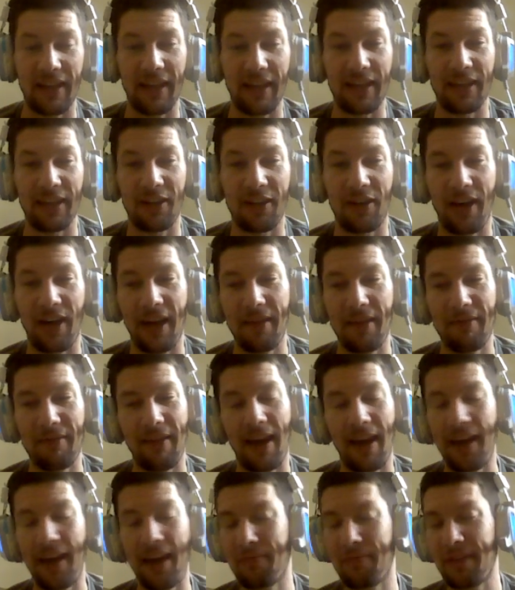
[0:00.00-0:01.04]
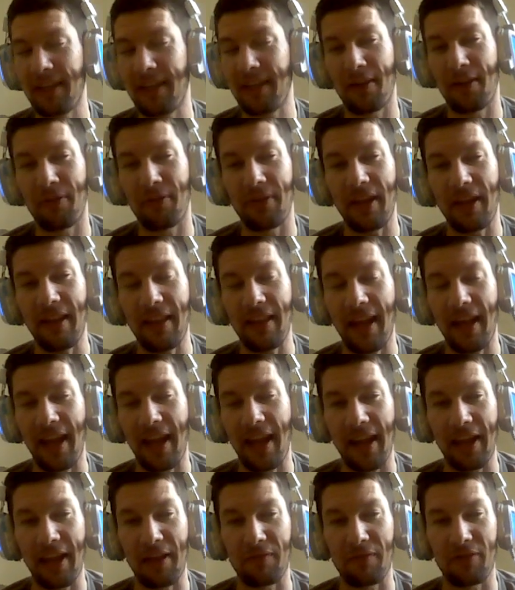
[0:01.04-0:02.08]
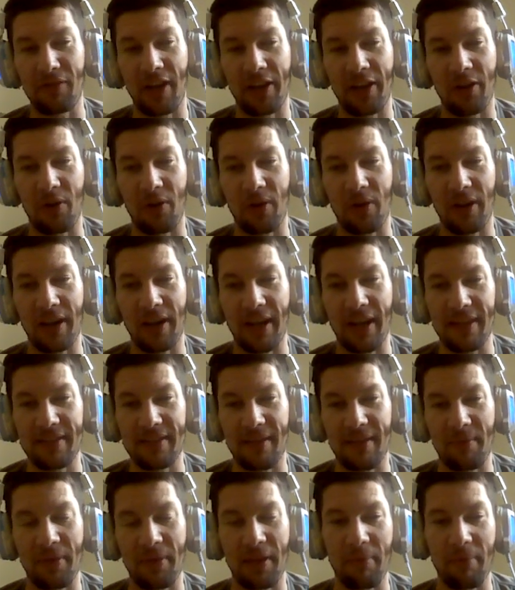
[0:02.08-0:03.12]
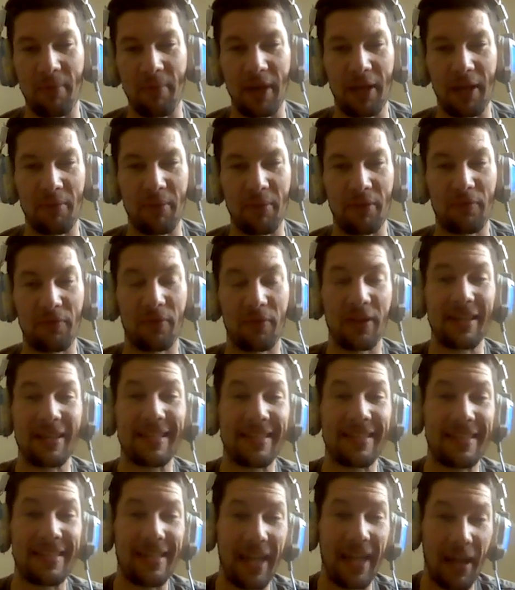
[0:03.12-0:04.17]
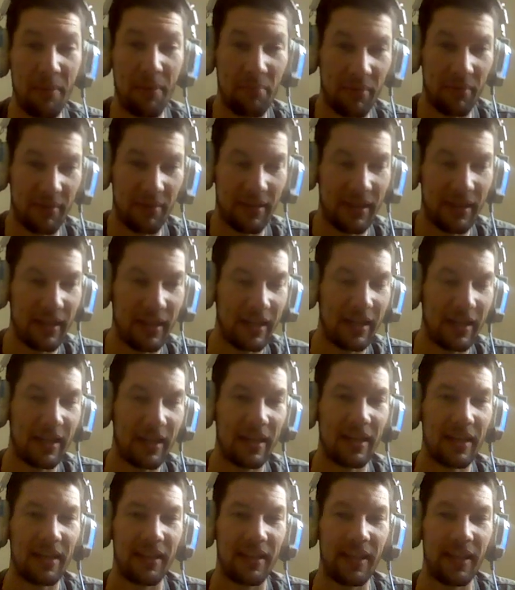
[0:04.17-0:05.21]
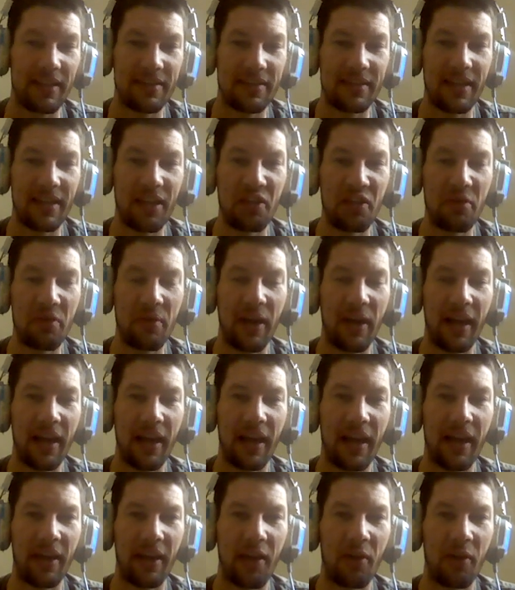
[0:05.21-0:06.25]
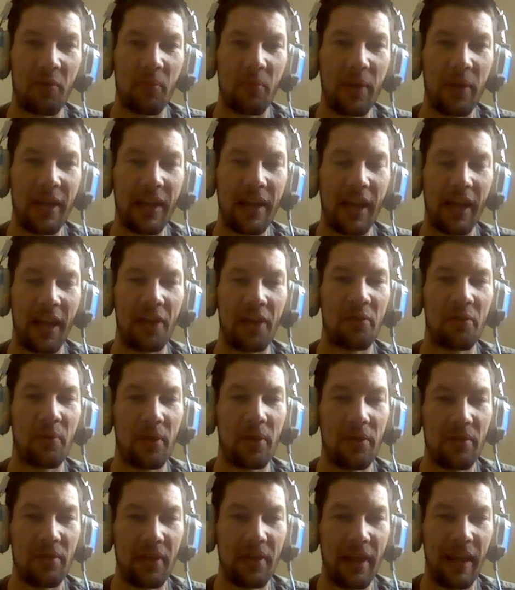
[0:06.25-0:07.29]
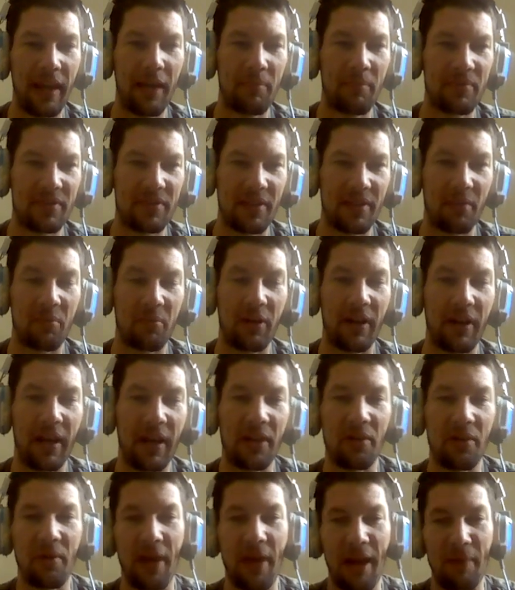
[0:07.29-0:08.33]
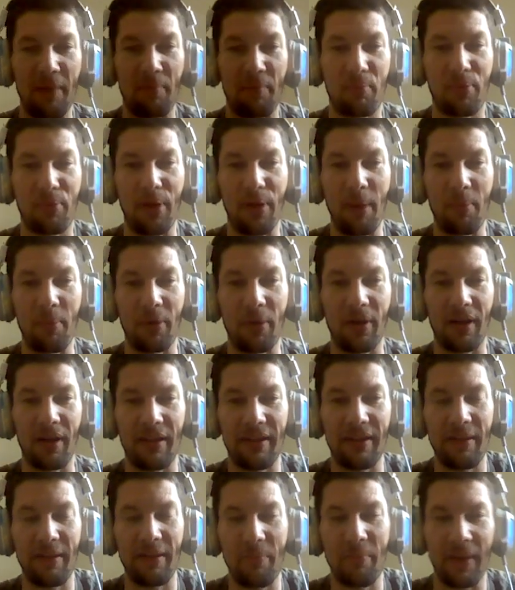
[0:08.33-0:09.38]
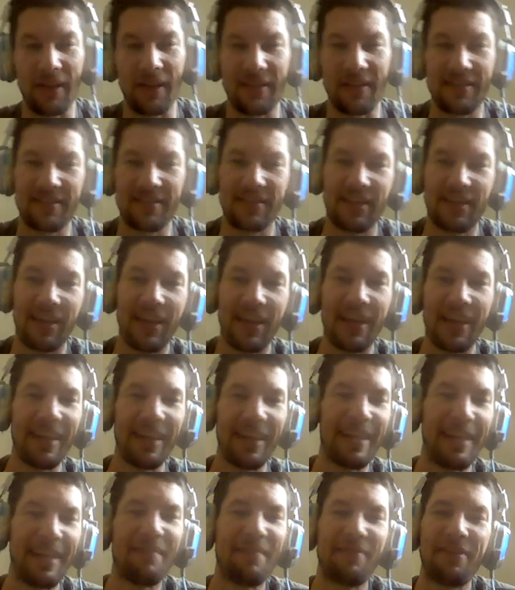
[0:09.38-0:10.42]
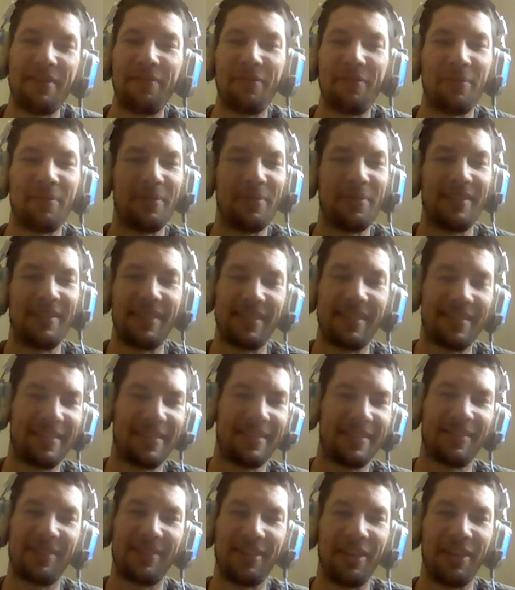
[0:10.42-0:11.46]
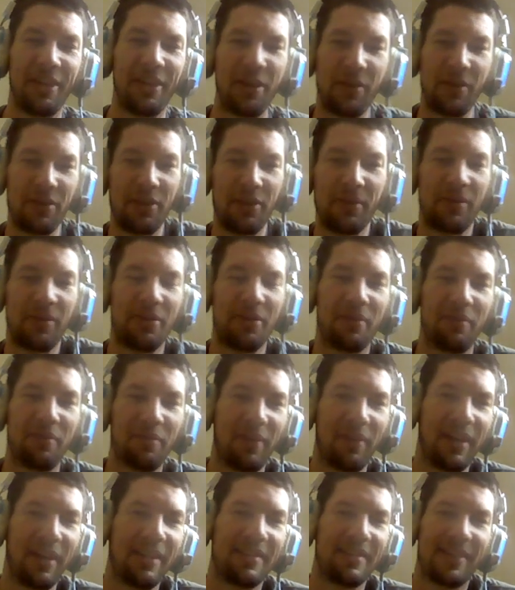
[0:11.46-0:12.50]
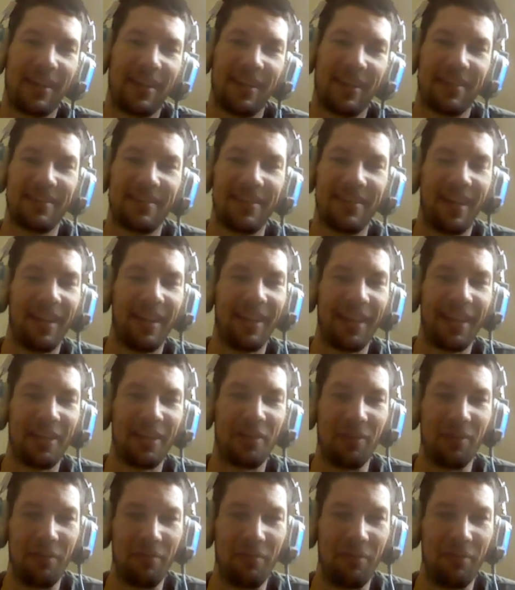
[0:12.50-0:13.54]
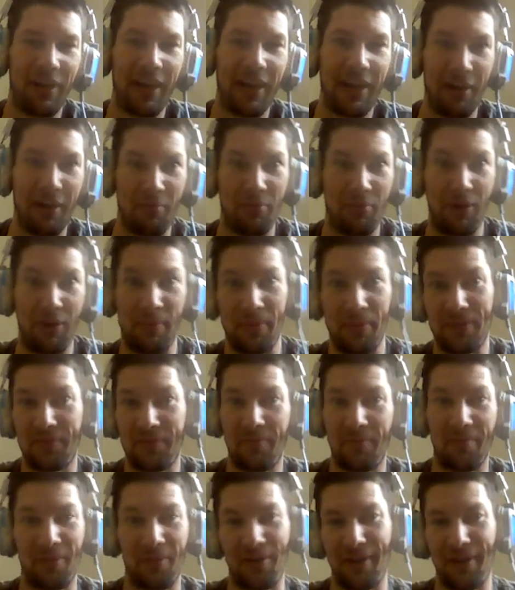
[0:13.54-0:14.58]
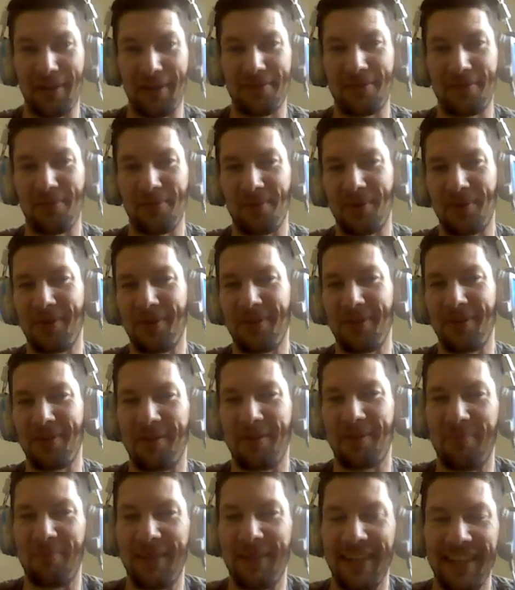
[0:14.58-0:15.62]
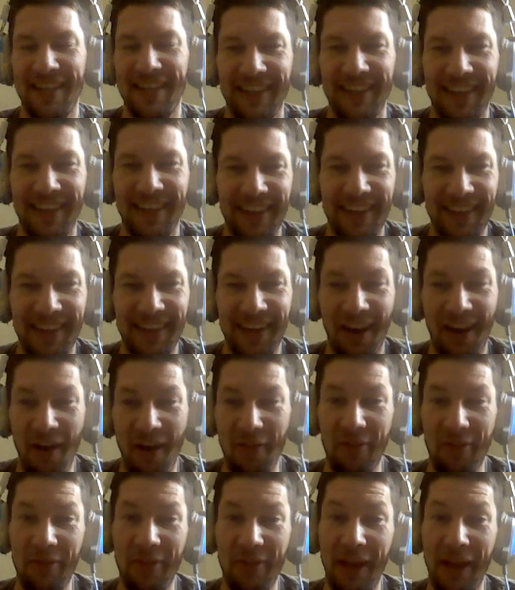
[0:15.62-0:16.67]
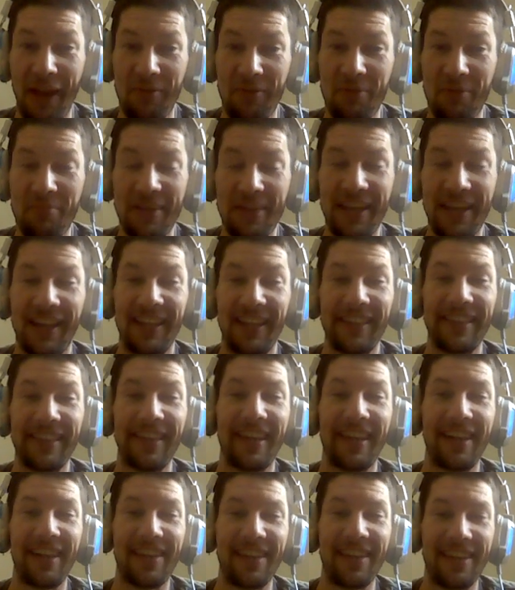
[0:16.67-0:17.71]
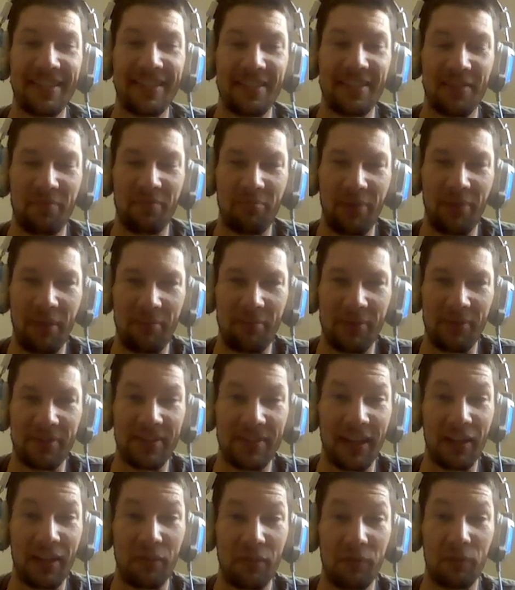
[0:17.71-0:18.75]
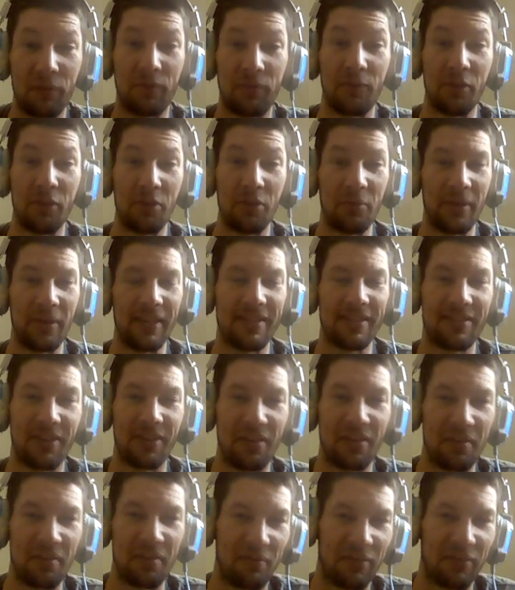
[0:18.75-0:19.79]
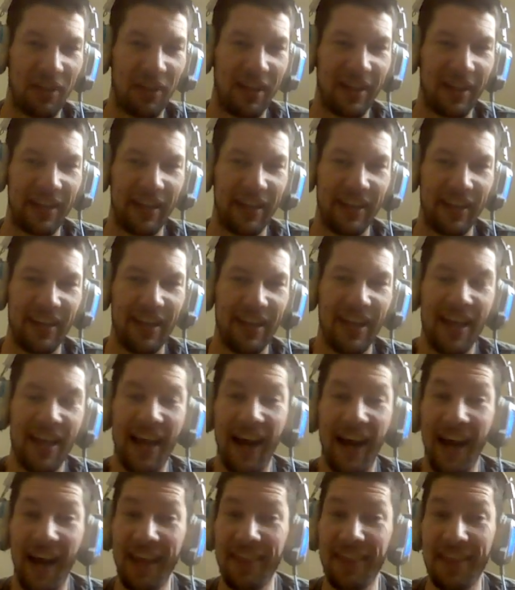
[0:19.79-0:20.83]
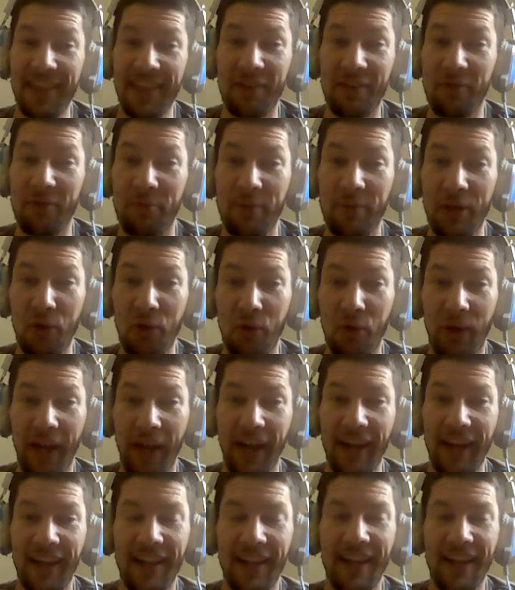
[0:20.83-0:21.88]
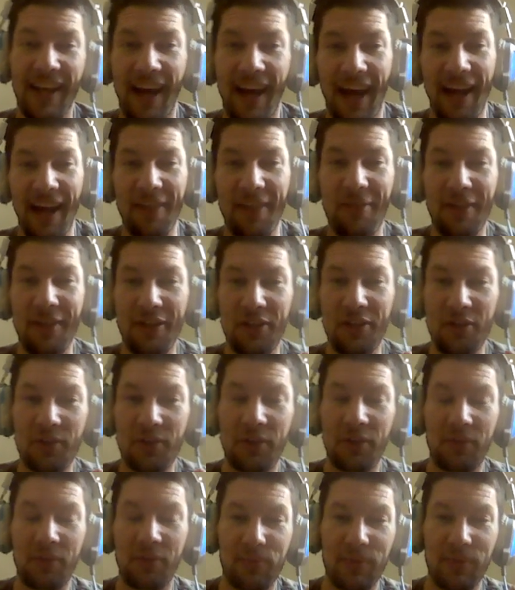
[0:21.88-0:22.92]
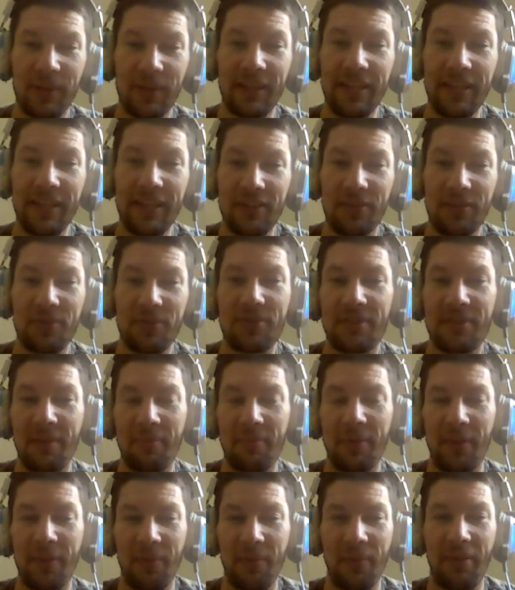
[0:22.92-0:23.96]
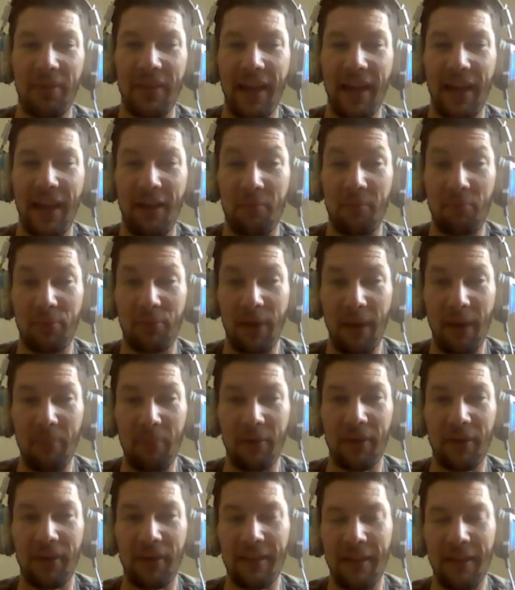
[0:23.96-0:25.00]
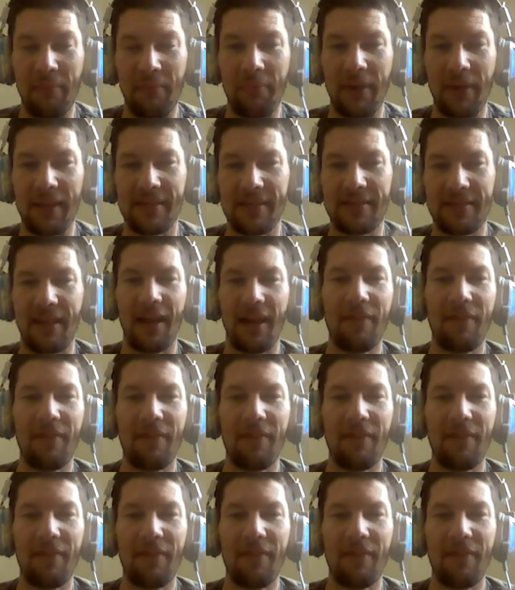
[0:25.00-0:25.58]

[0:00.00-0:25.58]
I really don't need the headache of trying to organize something big, but for example, let's say you had a weekend where you camped somewhere and you had prepper Olympics, even if it was just, you and your friends. Like it's not like you're inviting preppers from across the world to compete. Although that would be hilarious if preppers like started flying in. I it would be great. I think you could really do something with that. A prepper Olympics.